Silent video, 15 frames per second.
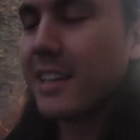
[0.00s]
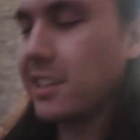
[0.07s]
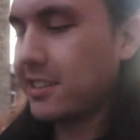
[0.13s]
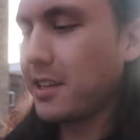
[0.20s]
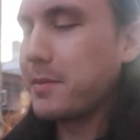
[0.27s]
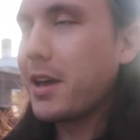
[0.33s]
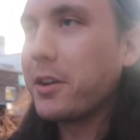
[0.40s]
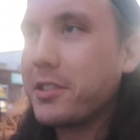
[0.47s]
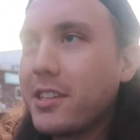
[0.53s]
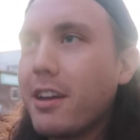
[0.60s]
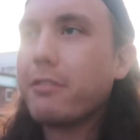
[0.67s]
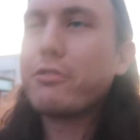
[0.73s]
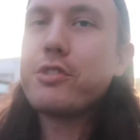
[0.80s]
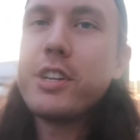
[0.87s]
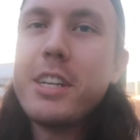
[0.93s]
Except now it's
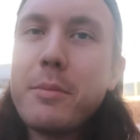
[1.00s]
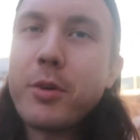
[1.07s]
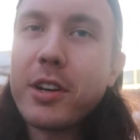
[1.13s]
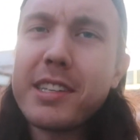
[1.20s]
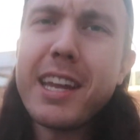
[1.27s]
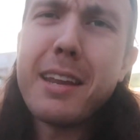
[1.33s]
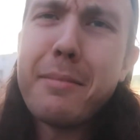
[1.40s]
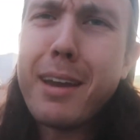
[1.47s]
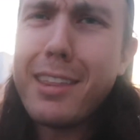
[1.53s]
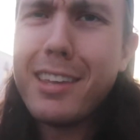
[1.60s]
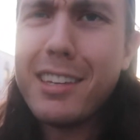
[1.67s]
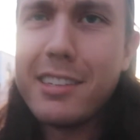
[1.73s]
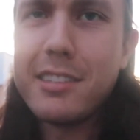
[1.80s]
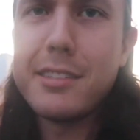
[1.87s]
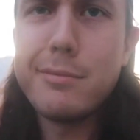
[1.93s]
not free anymore because I had to buy
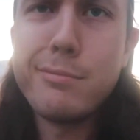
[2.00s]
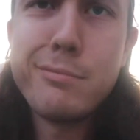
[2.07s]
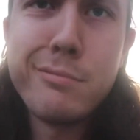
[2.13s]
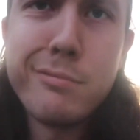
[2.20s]
these.